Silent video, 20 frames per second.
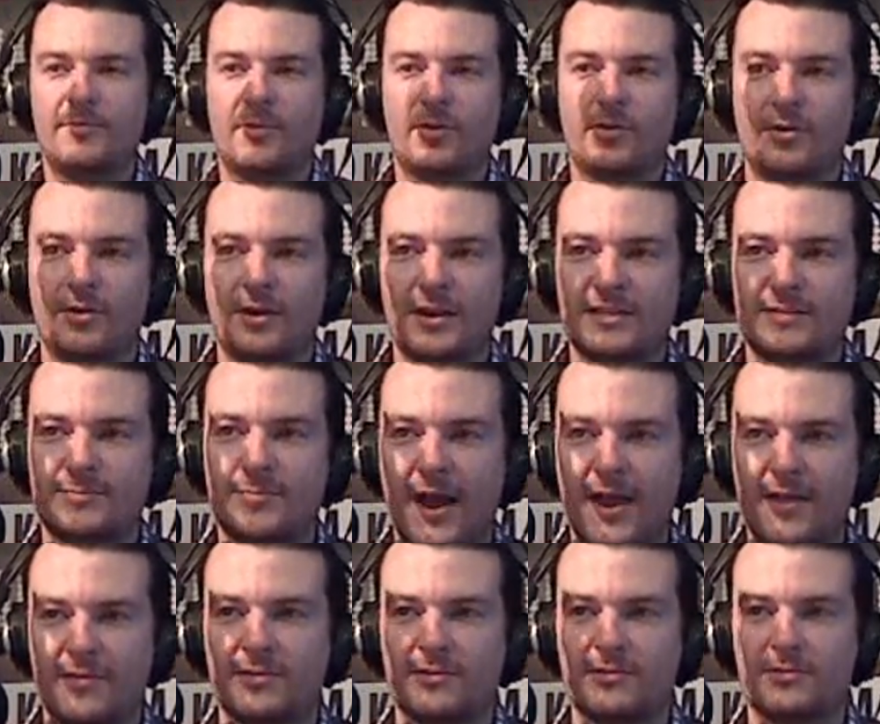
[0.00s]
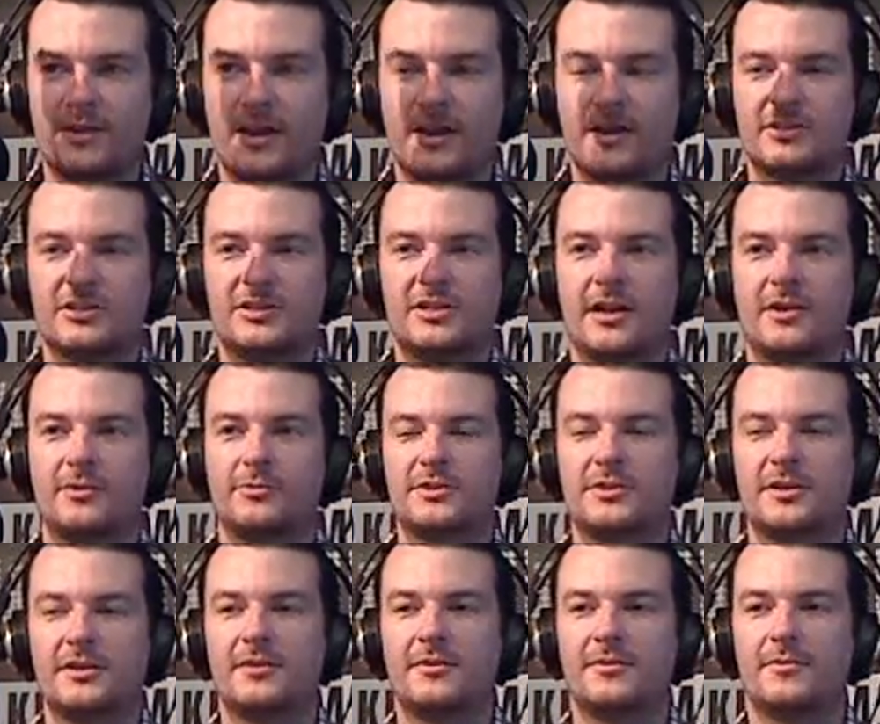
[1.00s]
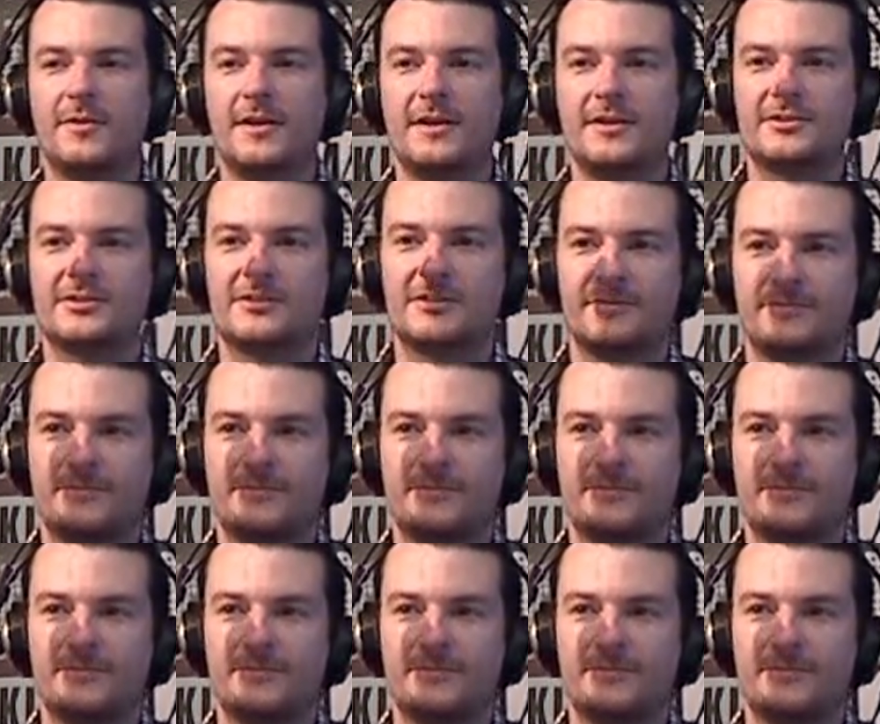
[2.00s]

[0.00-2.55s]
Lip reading: more or less mad than Shackleton and the rest?